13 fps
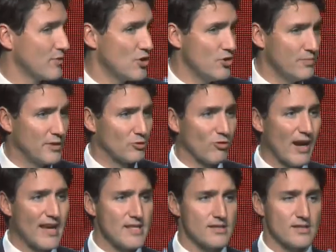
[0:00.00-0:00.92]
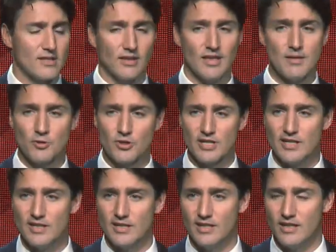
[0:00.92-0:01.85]
human rights and
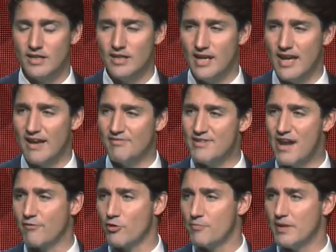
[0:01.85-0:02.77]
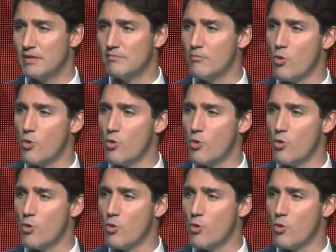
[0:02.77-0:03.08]
liberty have never been